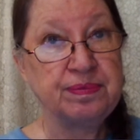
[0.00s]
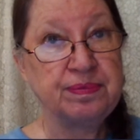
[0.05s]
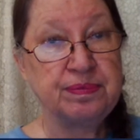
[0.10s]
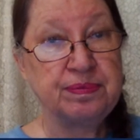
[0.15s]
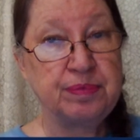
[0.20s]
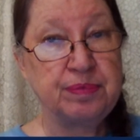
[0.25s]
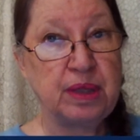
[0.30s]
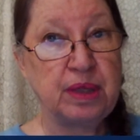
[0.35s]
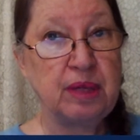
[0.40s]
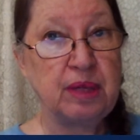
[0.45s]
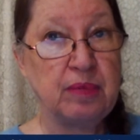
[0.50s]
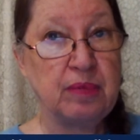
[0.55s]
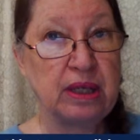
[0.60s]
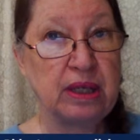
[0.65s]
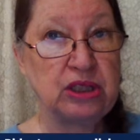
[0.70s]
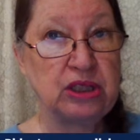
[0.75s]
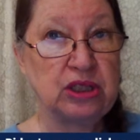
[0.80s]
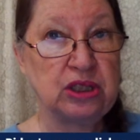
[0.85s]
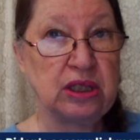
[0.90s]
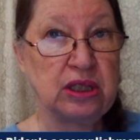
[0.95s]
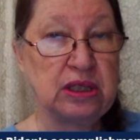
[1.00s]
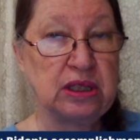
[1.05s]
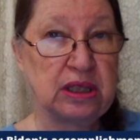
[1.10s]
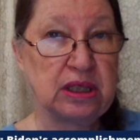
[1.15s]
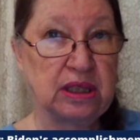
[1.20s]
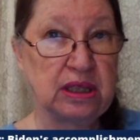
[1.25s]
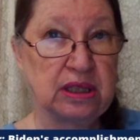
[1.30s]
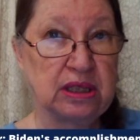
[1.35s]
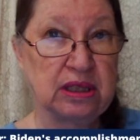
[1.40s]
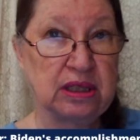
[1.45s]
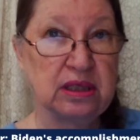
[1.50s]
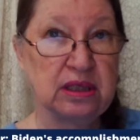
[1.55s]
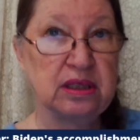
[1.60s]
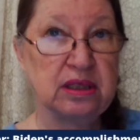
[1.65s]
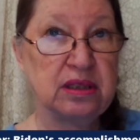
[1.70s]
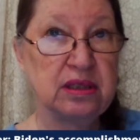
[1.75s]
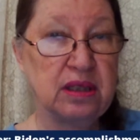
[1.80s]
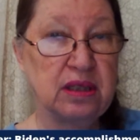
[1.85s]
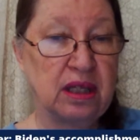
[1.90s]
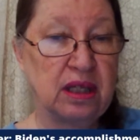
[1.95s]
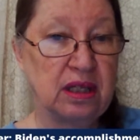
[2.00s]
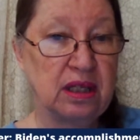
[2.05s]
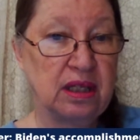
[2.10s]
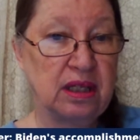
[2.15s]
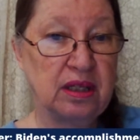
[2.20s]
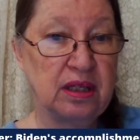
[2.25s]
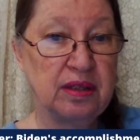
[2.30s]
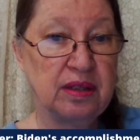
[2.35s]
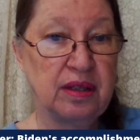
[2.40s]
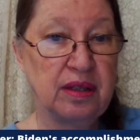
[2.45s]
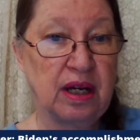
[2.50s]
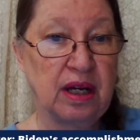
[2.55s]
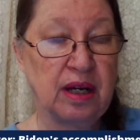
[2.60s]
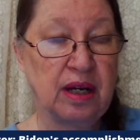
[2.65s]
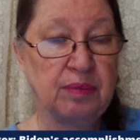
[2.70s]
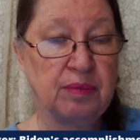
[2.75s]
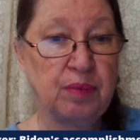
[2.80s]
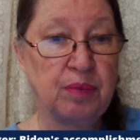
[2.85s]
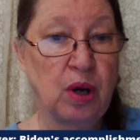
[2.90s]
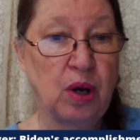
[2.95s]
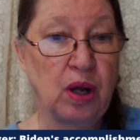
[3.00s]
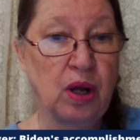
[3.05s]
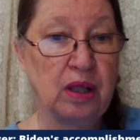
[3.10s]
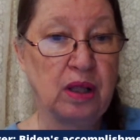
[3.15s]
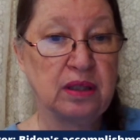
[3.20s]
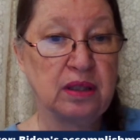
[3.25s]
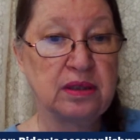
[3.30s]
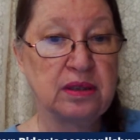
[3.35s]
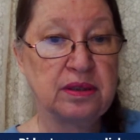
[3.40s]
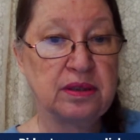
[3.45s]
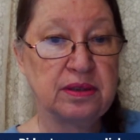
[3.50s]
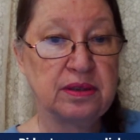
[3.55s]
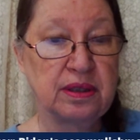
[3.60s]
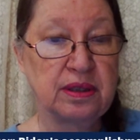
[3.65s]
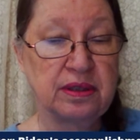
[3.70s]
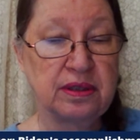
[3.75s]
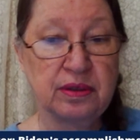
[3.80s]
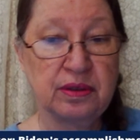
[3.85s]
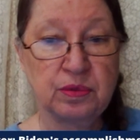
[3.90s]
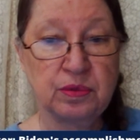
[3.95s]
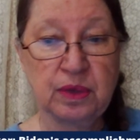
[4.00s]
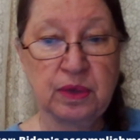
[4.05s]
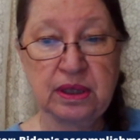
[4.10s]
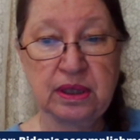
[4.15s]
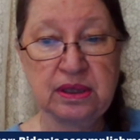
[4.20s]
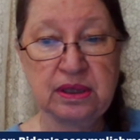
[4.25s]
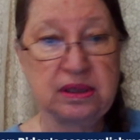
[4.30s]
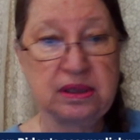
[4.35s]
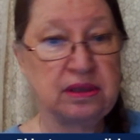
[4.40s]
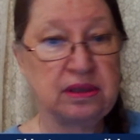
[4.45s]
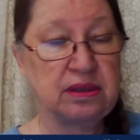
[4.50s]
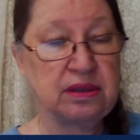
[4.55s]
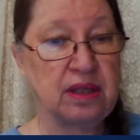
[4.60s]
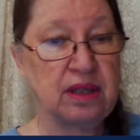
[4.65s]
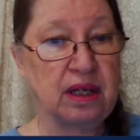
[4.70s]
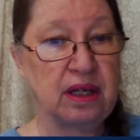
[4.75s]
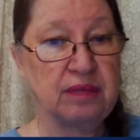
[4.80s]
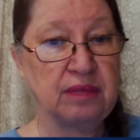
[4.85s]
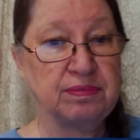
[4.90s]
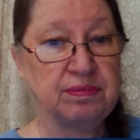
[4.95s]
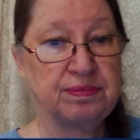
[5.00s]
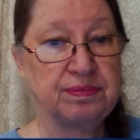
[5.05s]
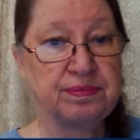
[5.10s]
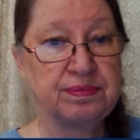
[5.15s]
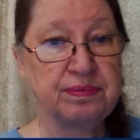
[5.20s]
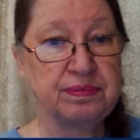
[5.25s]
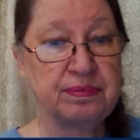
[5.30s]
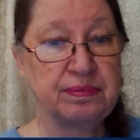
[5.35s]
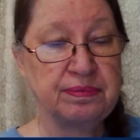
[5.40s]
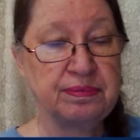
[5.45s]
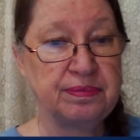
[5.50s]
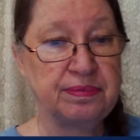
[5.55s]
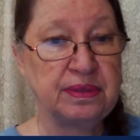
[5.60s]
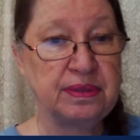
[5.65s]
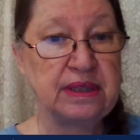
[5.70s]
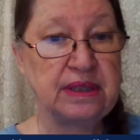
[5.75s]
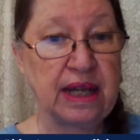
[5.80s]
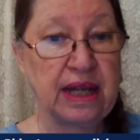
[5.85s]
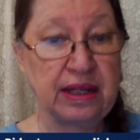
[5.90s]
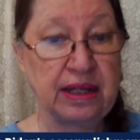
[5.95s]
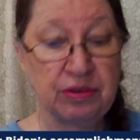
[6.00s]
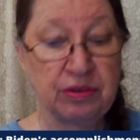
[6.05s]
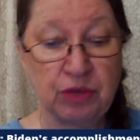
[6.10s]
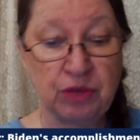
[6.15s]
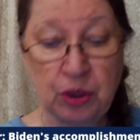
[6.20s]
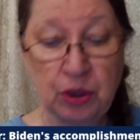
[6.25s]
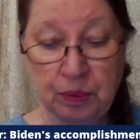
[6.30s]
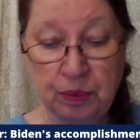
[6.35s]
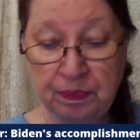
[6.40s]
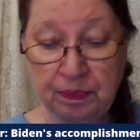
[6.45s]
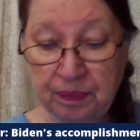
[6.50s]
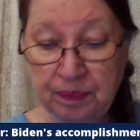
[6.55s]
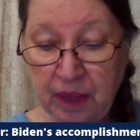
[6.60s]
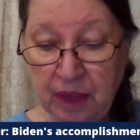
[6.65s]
pretty much until Paul was died in Rome.